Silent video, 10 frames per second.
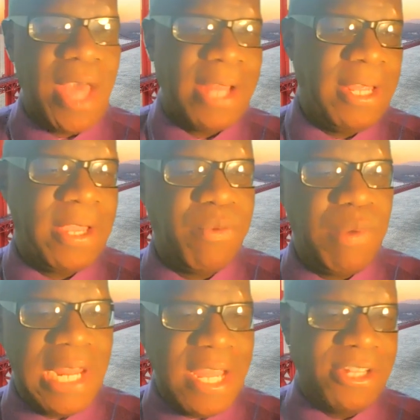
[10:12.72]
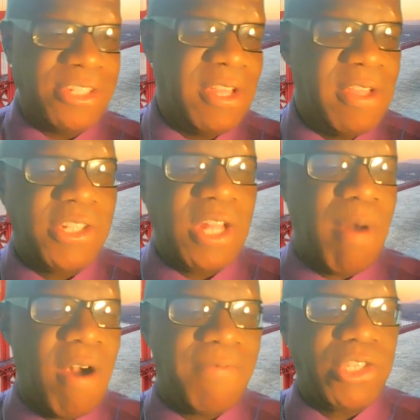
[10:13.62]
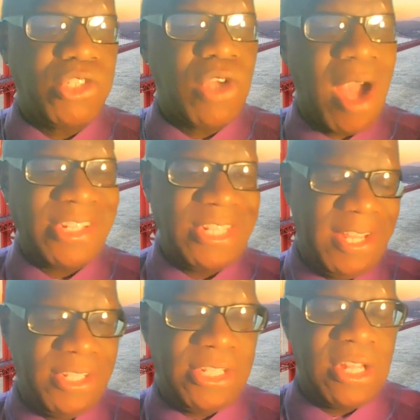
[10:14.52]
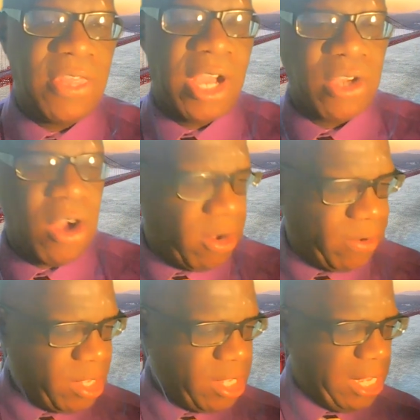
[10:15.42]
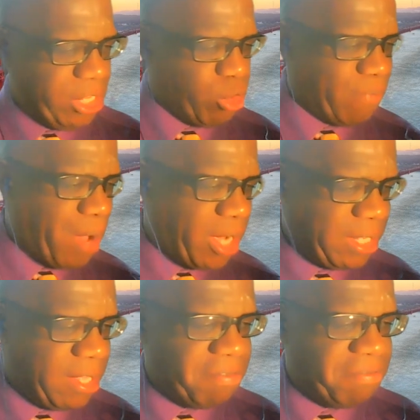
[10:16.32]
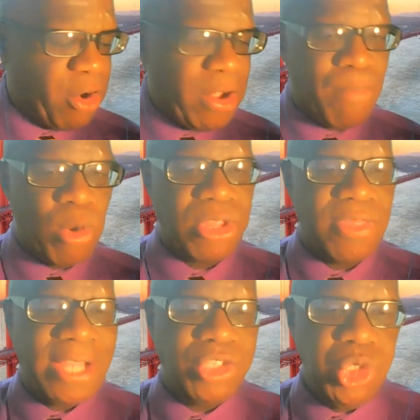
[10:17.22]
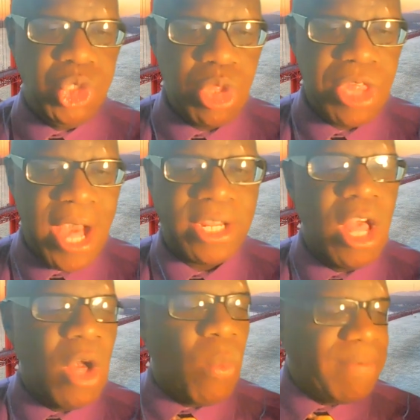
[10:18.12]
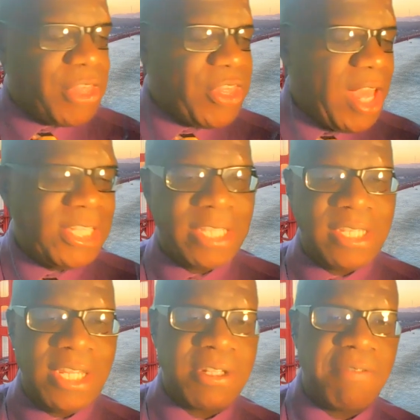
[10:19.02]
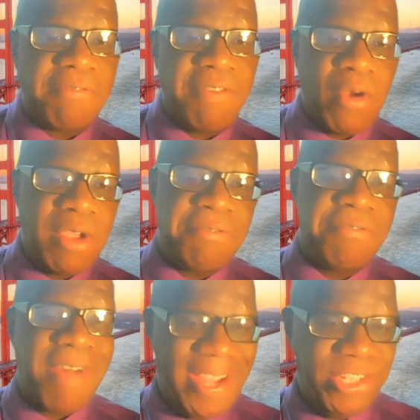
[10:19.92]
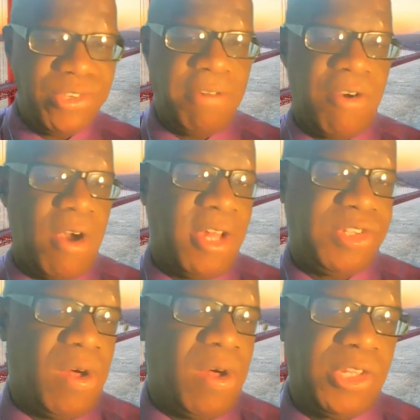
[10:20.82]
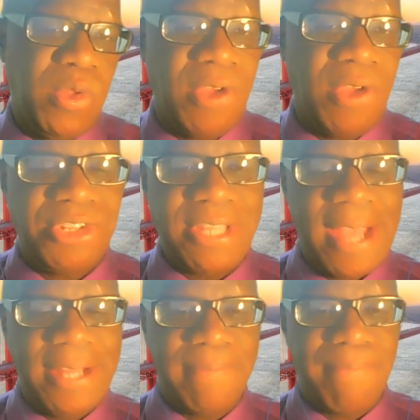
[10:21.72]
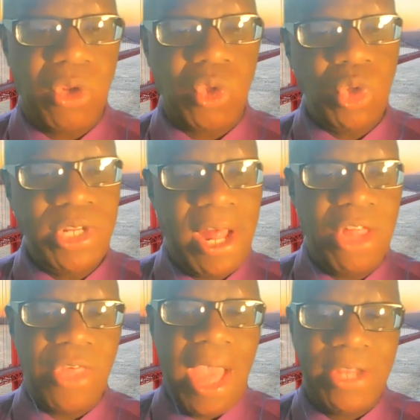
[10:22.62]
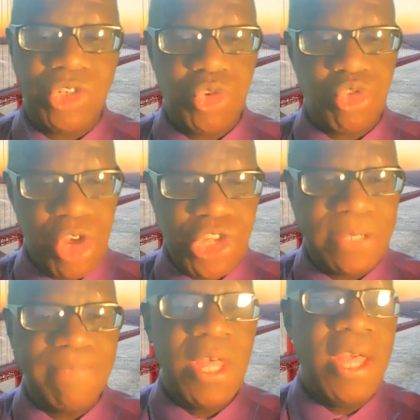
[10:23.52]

that it can release some of the toxins that are in your body. Very important that you do that. One of the things that is very vital for us to also understand about good health and nutrition